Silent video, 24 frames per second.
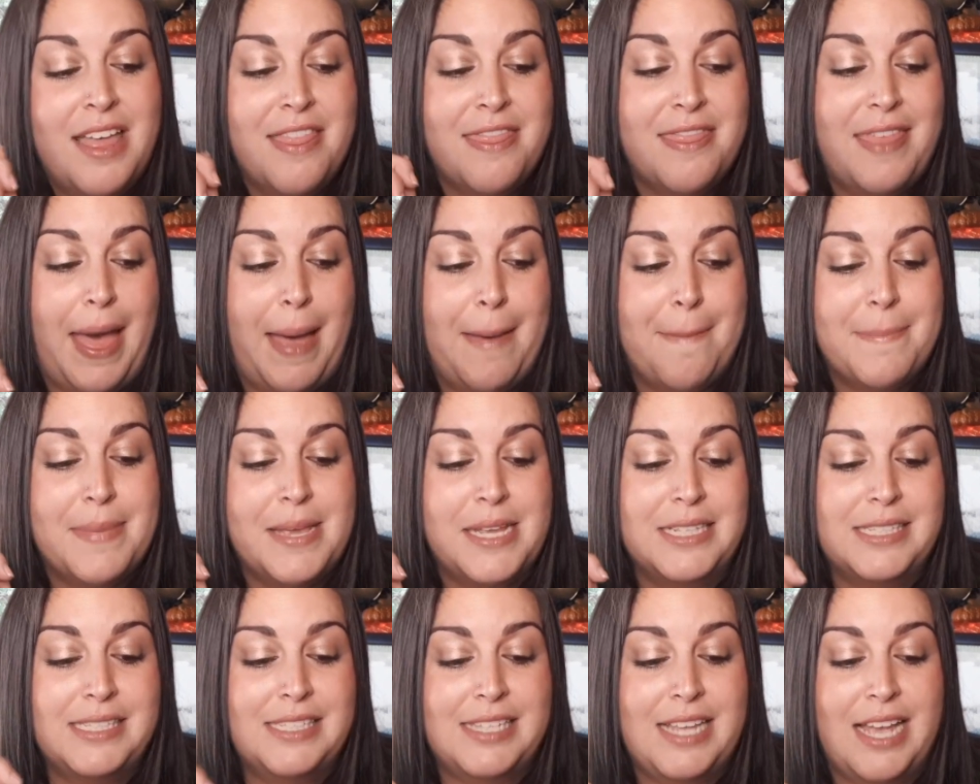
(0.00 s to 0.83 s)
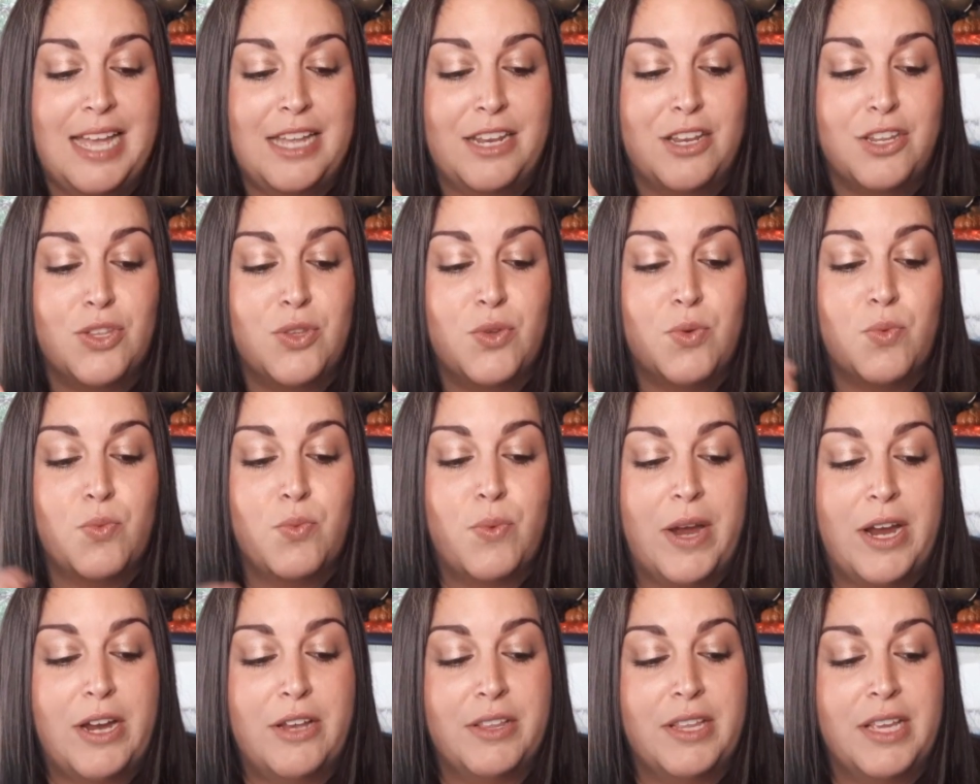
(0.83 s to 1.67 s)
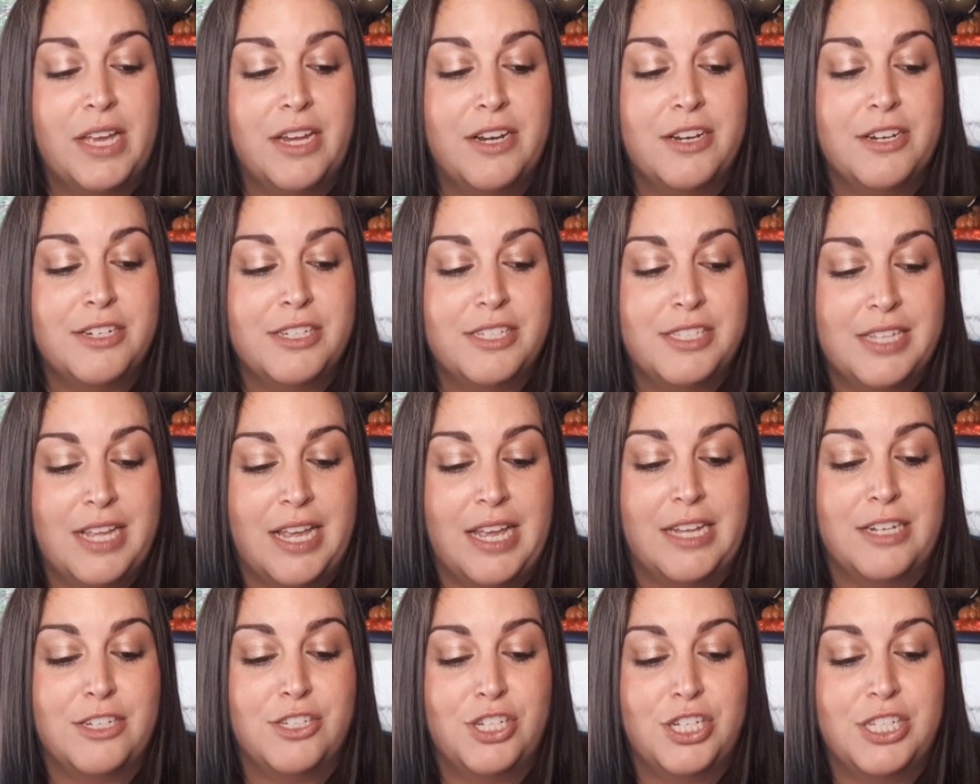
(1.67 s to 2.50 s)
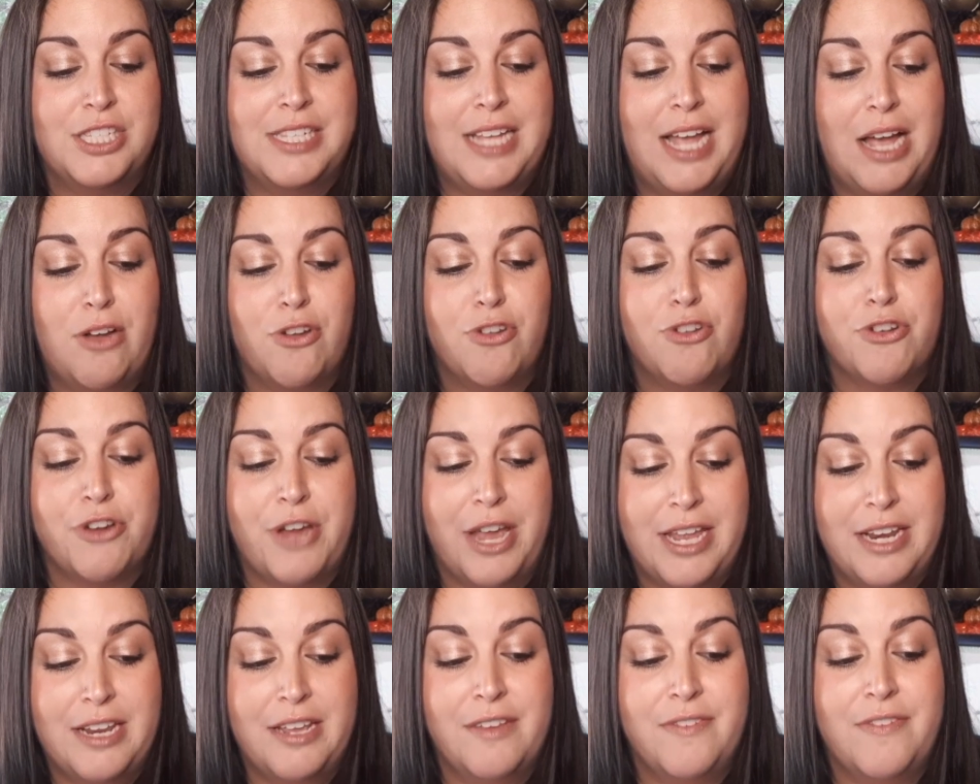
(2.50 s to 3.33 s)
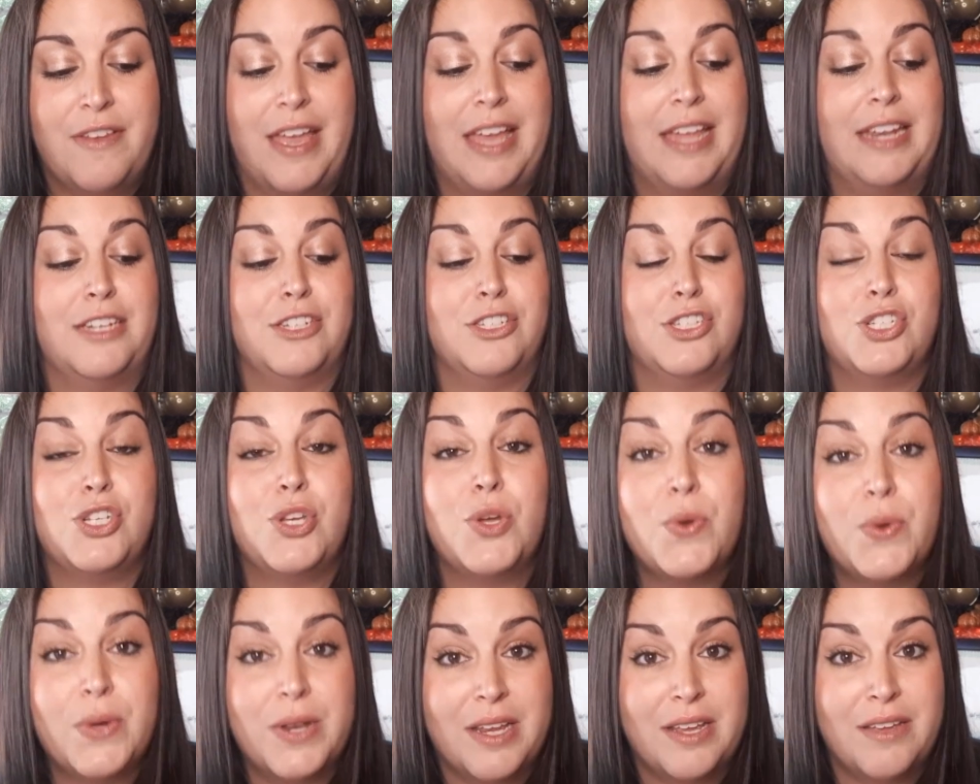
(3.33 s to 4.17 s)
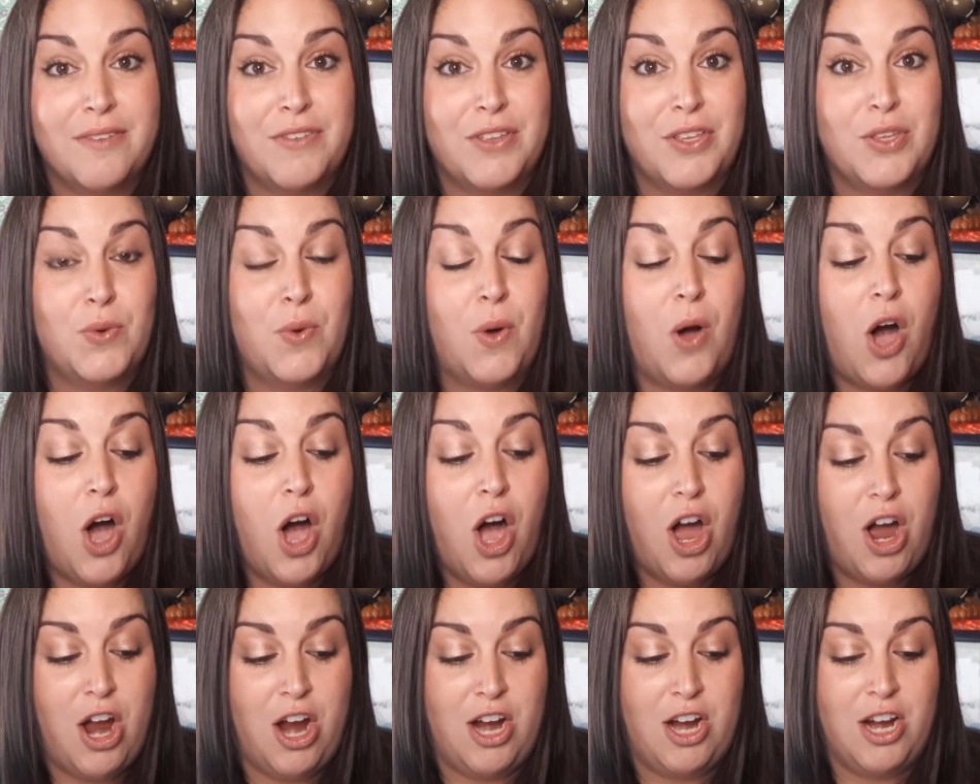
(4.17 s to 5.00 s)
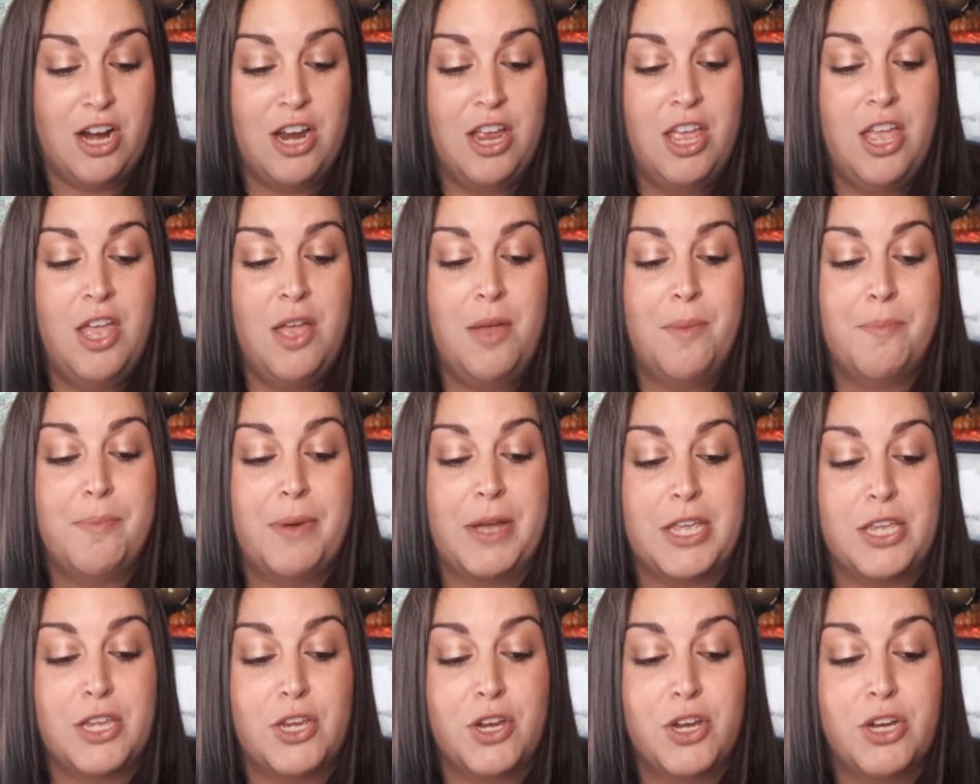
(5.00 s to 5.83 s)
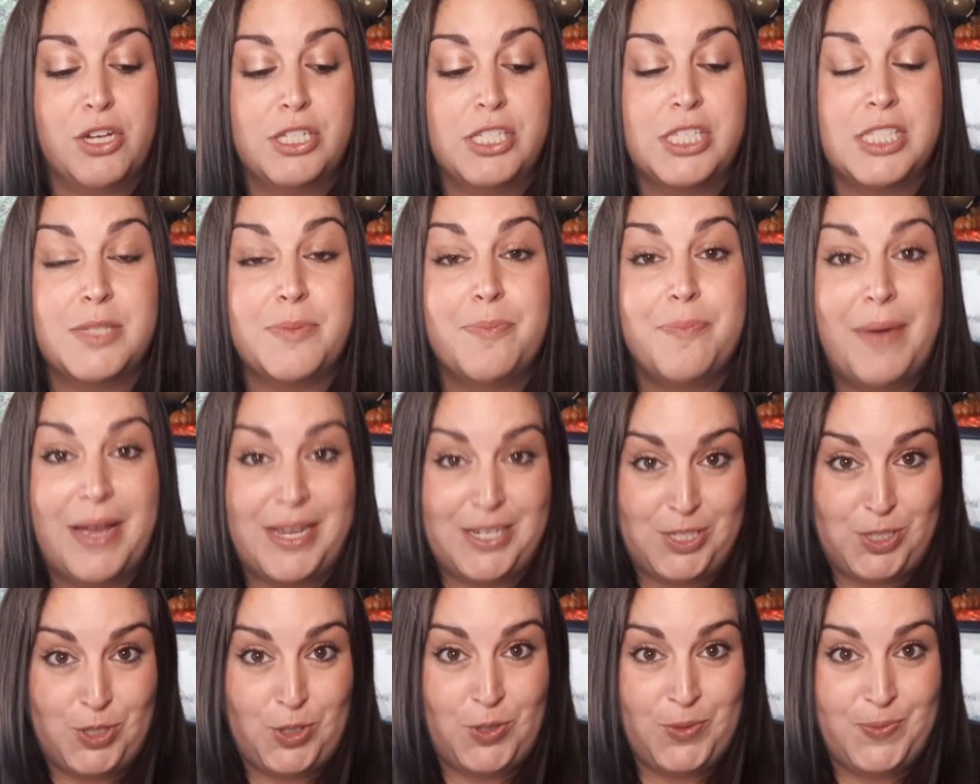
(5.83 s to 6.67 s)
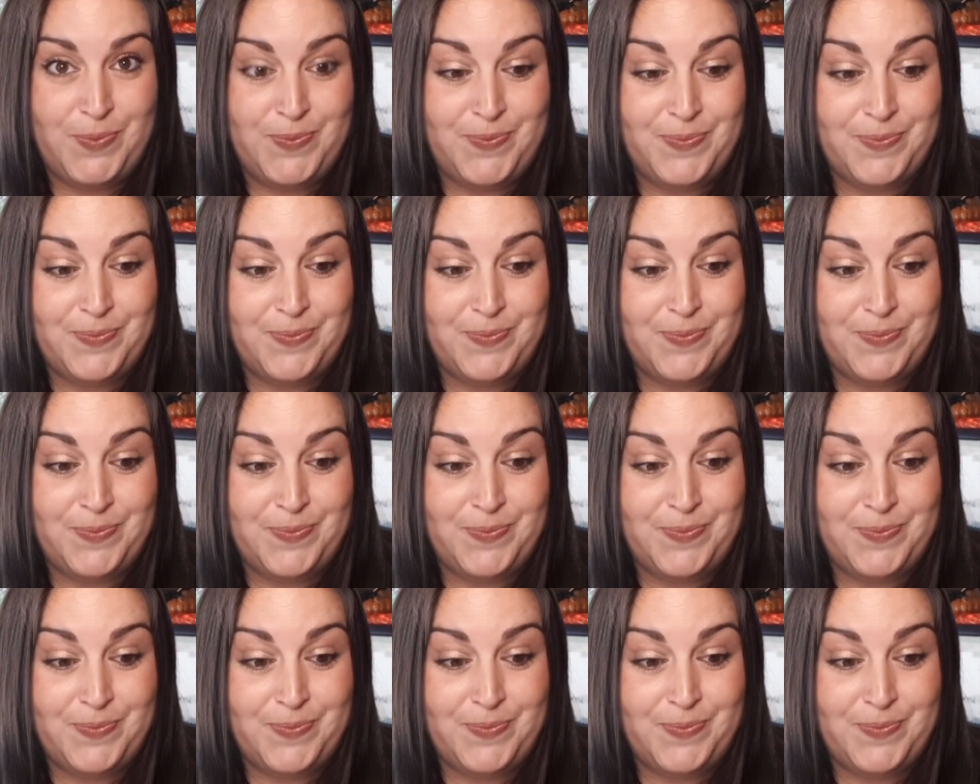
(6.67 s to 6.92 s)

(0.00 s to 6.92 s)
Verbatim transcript: That being said, you rarely understand just how creative and intuitive you are, but you're special.